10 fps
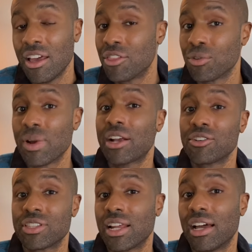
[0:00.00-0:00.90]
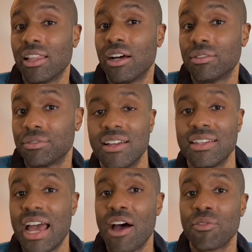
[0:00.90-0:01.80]
the records that I love.
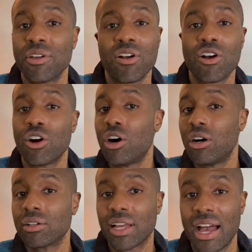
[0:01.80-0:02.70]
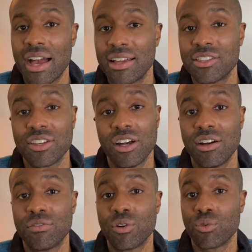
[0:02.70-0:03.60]
Now, there are all kinds
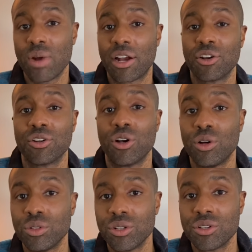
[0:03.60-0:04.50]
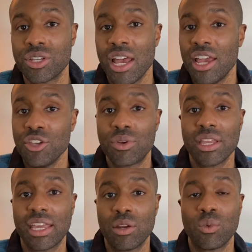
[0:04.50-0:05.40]
of record holders. You
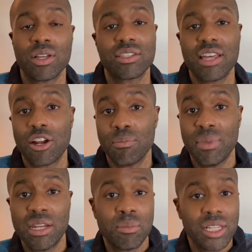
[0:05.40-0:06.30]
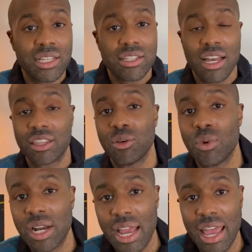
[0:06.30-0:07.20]
can get ones that are minimalist, like the
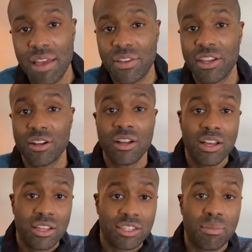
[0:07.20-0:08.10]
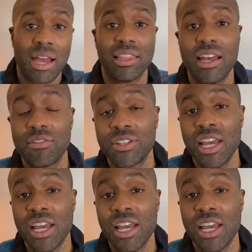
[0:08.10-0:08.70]
one I have here to my left.